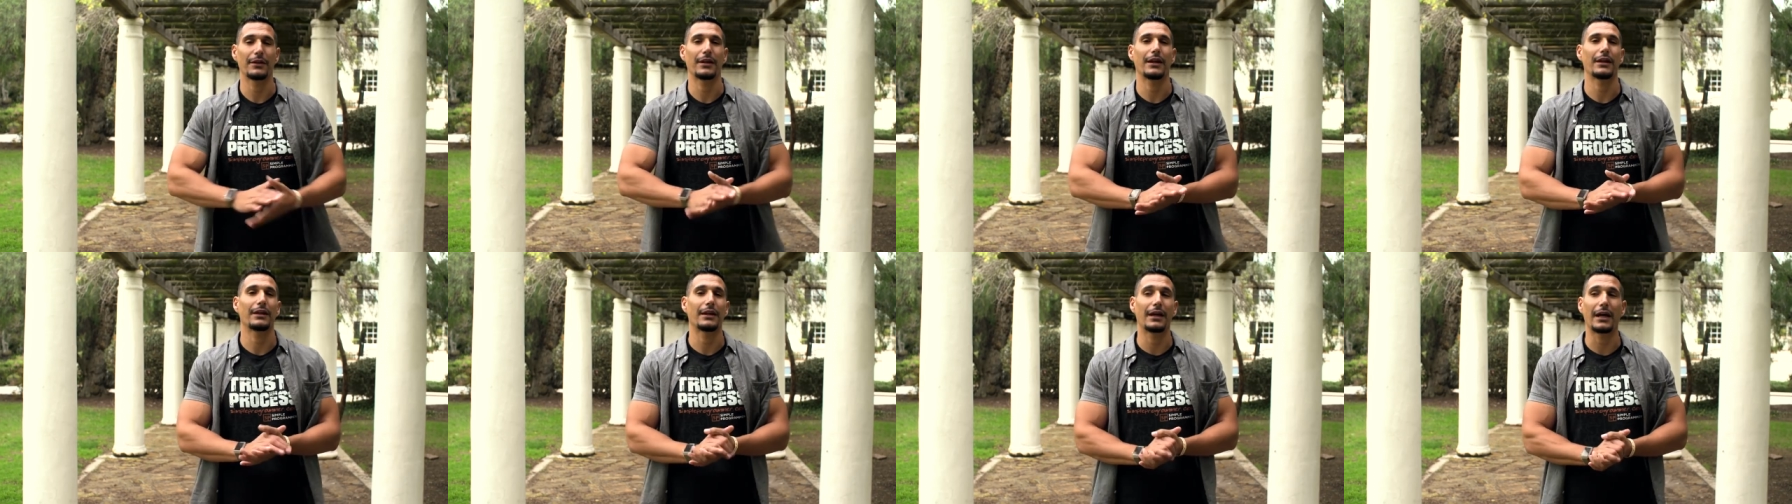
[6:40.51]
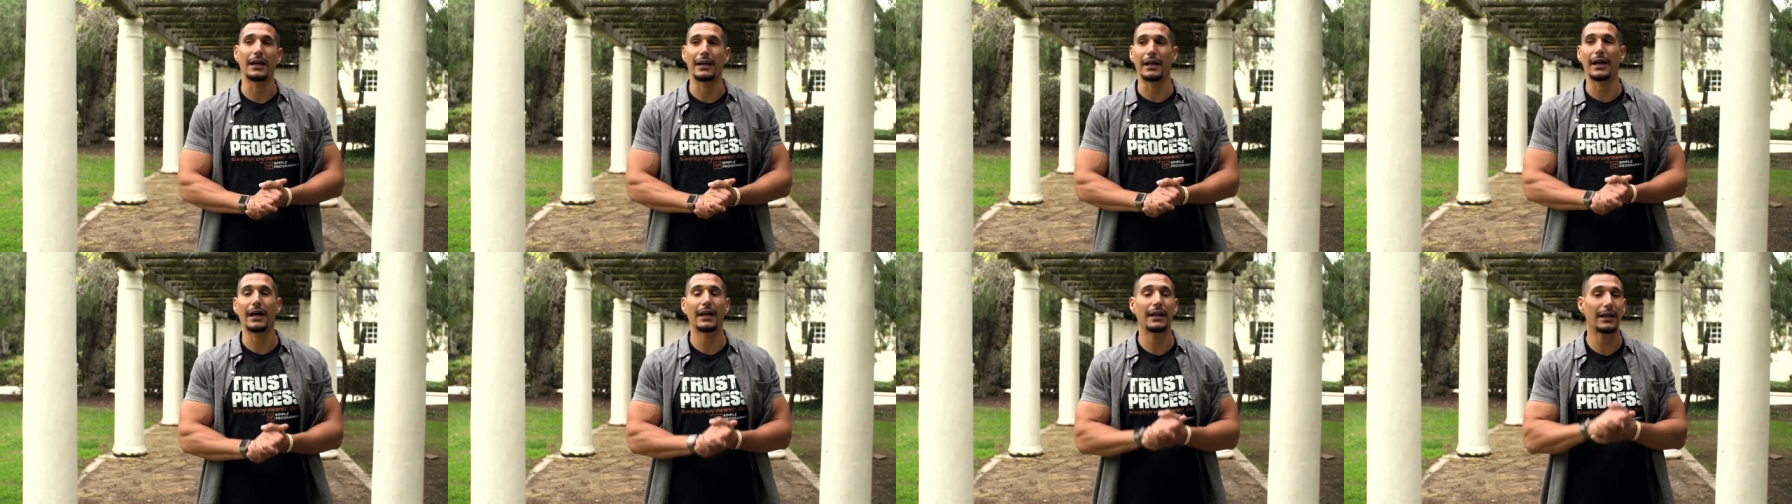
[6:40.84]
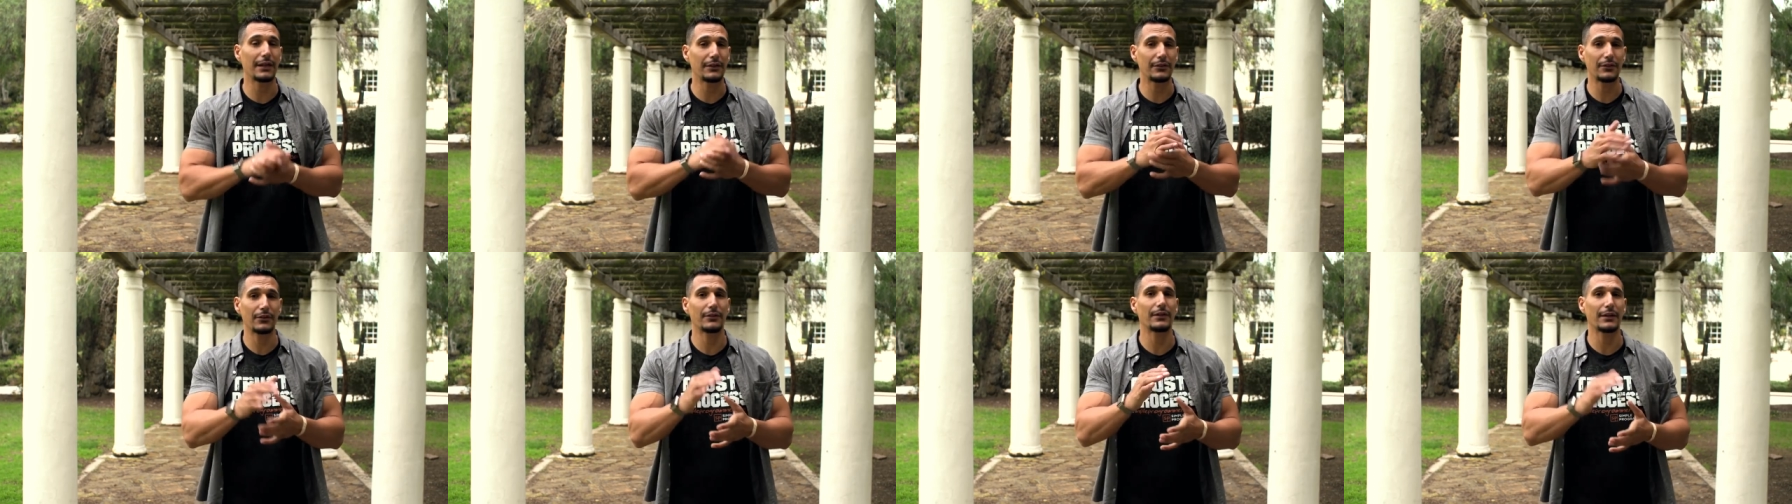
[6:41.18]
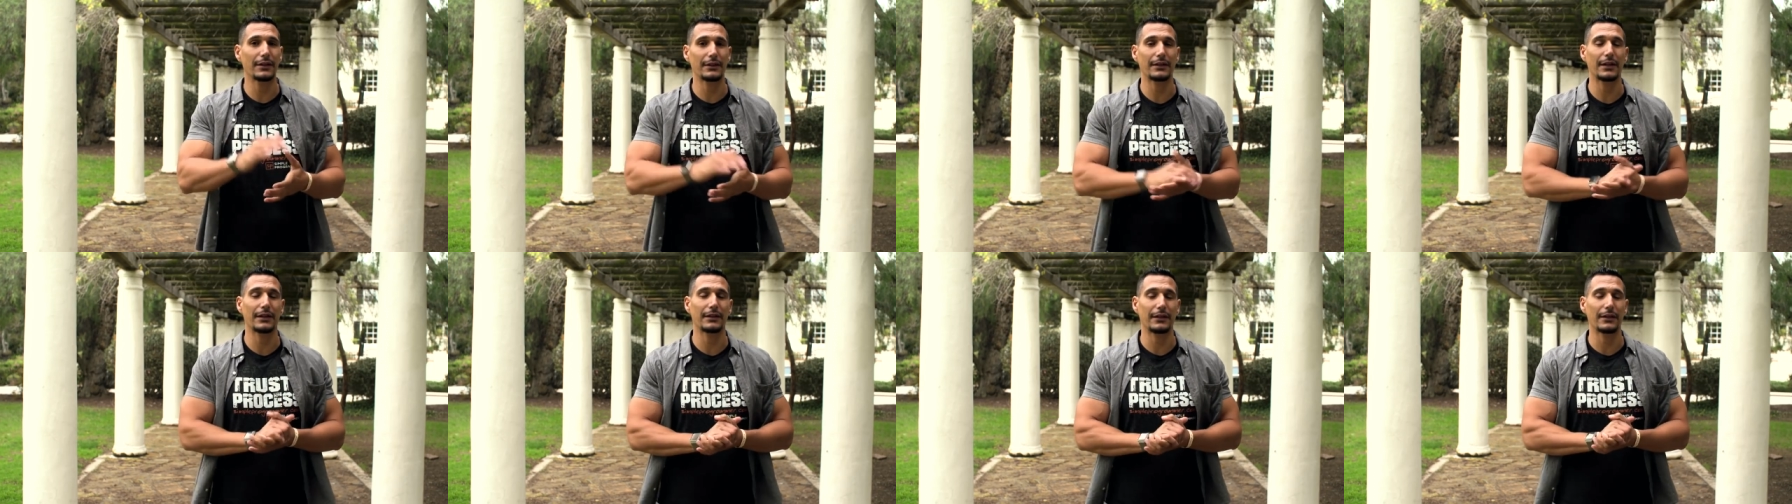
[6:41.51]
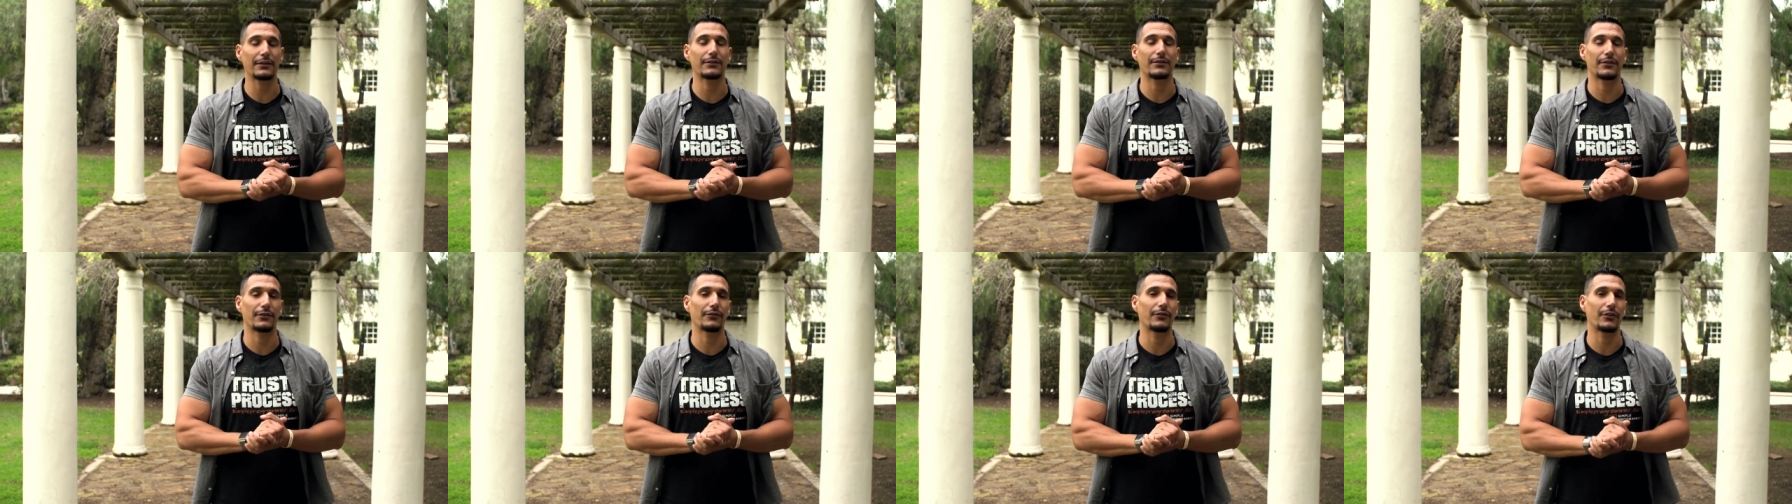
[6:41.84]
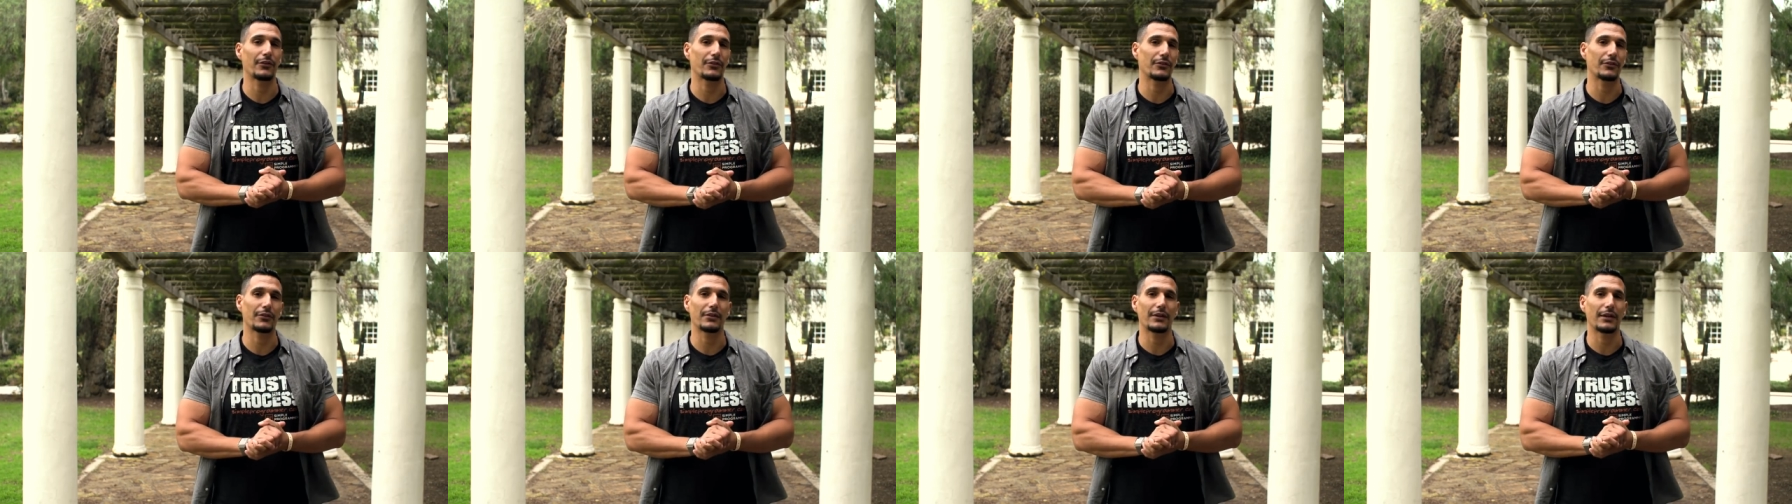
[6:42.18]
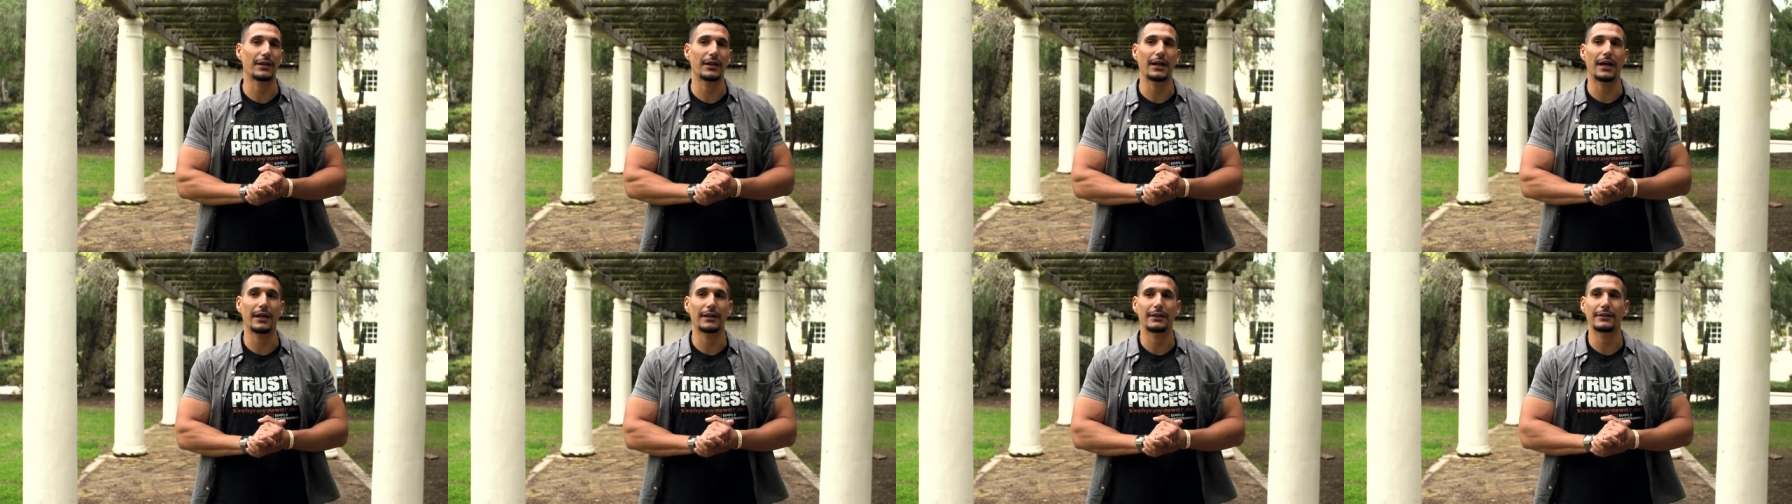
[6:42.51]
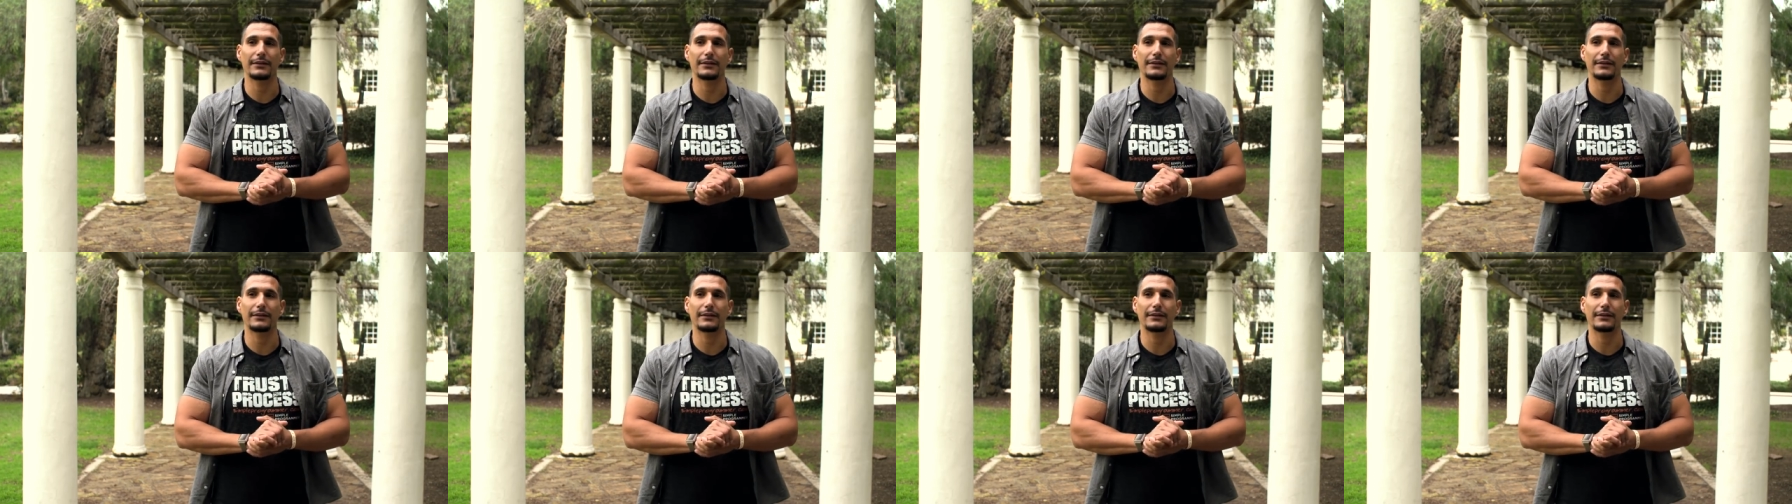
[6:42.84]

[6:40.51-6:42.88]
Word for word: and I do think that that's the future.